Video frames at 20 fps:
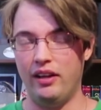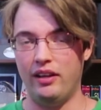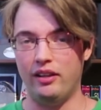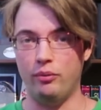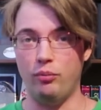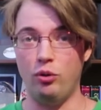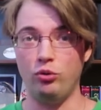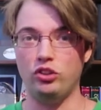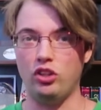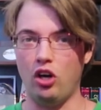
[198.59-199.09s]

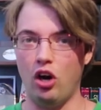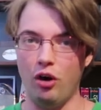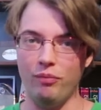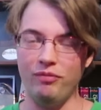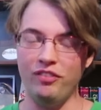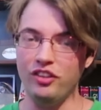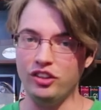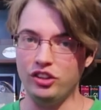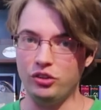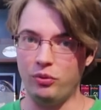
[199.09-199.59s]
The most
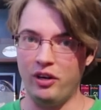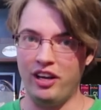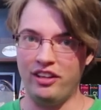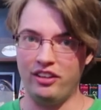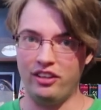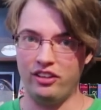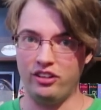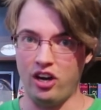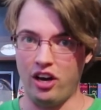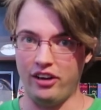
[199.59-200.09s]
obvious way
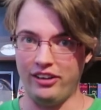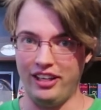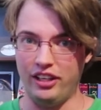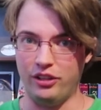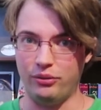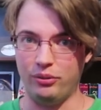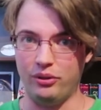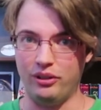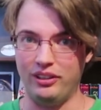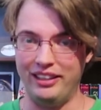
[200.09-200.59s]
they're not
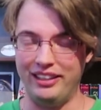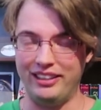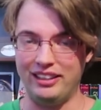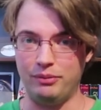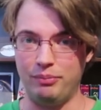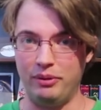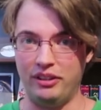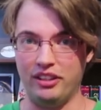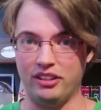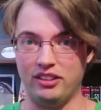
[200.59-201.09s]
equal
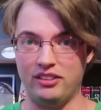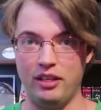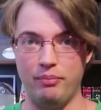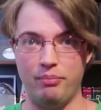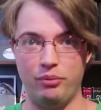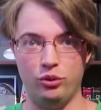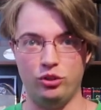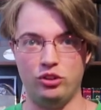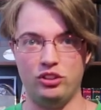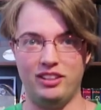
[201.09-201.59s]
is because they
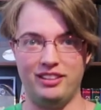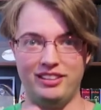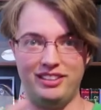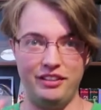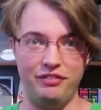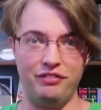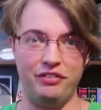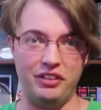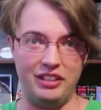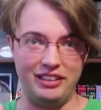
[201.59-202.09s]
boost
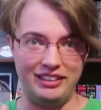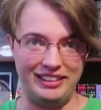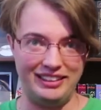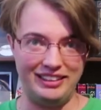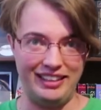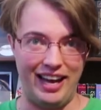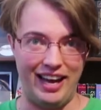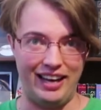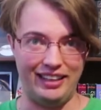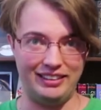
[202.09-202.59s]
different
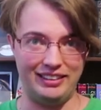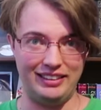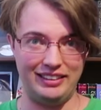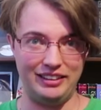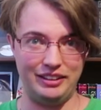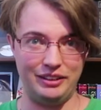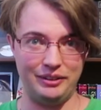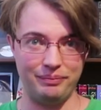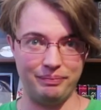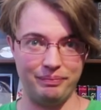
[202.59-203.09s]

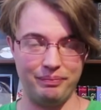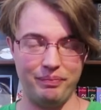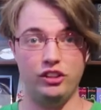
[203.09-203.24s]
stats.